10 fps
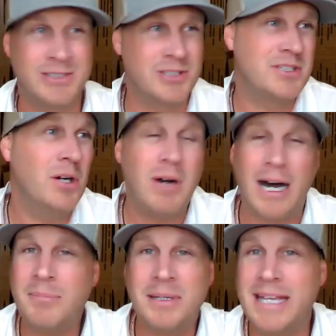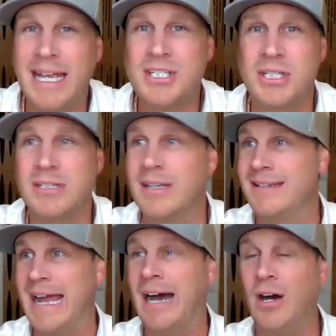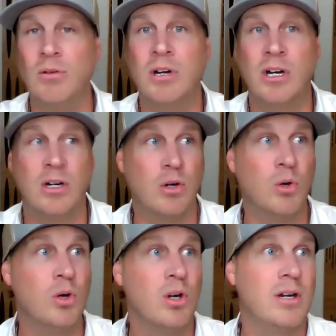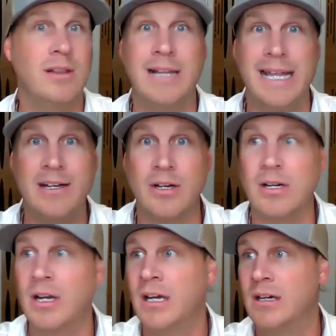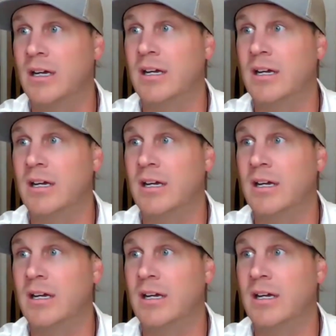there's no obligation now or later,